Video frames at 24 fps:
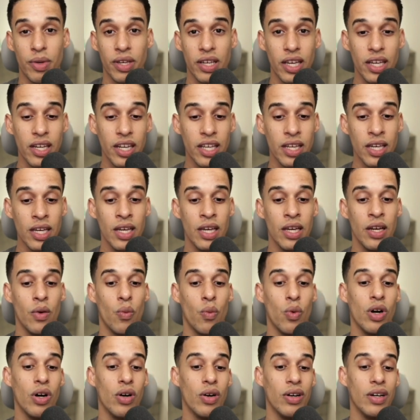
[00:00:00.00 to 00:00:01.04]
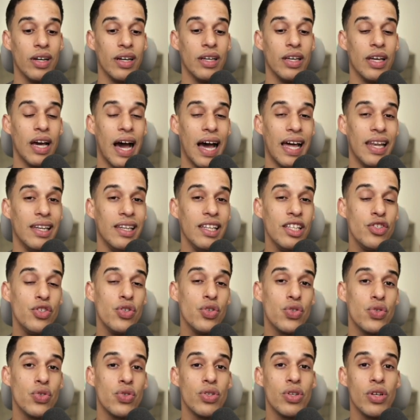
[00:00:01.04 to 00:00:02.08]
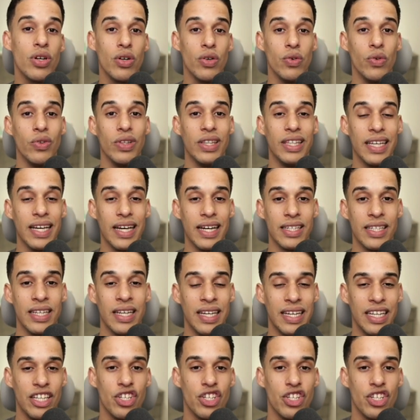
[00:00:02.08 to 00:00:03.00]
beginning, well, at least you should know that